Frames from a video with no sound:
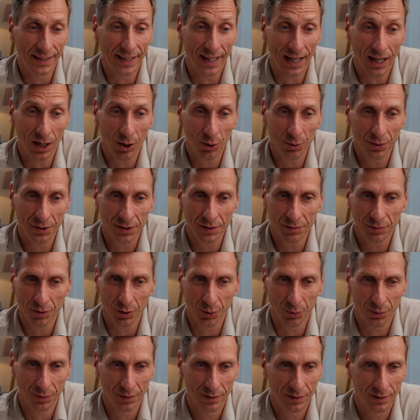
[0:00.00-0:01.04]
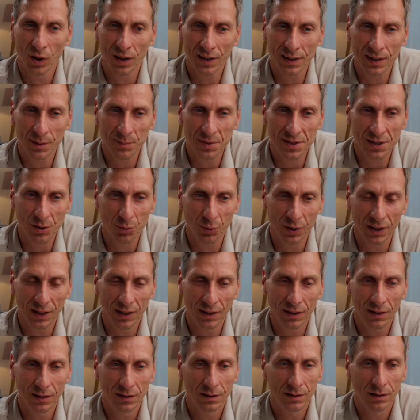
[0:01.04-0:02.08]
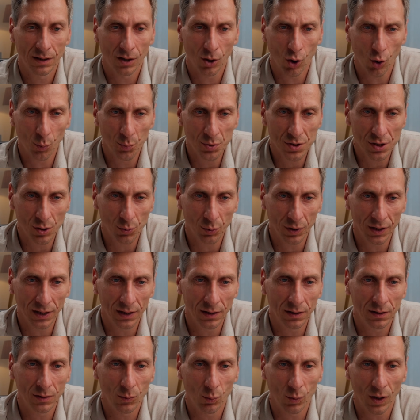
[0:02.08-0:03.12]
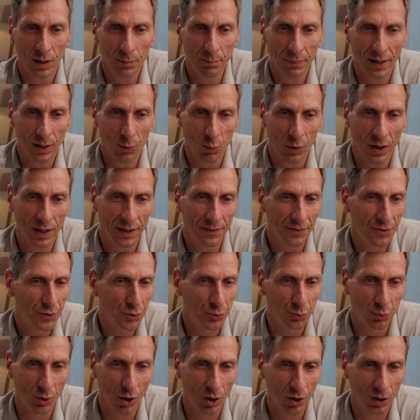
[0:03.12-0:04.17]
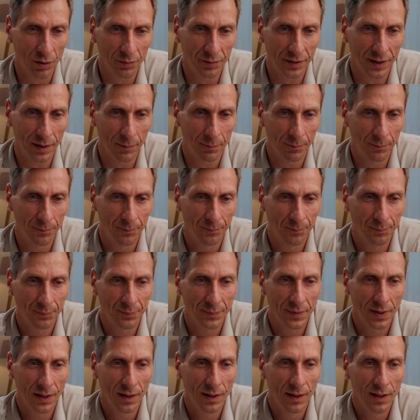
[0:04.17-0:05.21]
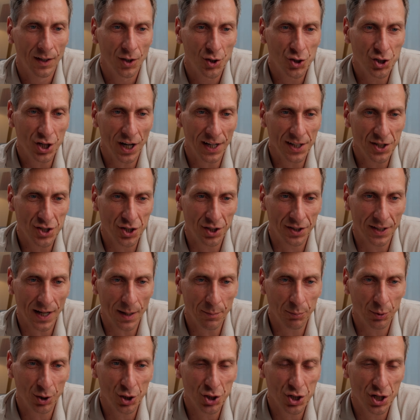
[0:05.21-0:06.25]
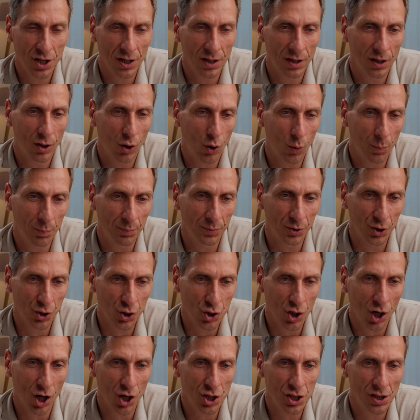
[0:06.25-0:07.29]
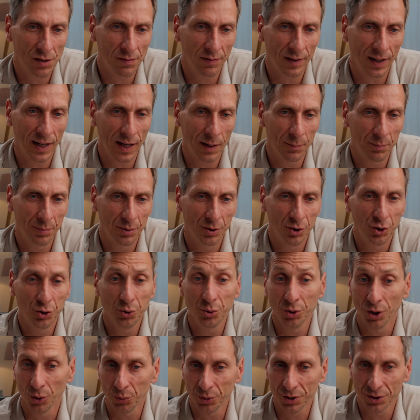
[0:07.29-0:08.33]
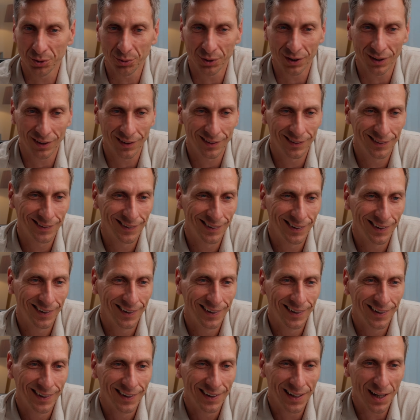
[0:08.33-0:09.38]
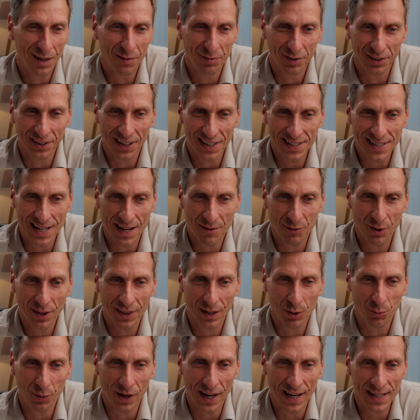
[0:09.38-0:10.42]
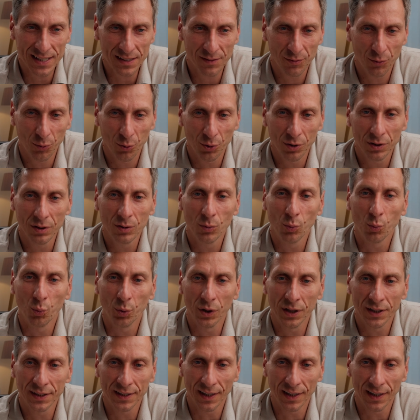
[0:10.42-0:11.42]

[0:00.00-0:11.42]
Now the phone. Welcome screen, home screen, one by one through all of them. Change the temperature, open the charging flap, you know the drill. If it does everything we ask for, we're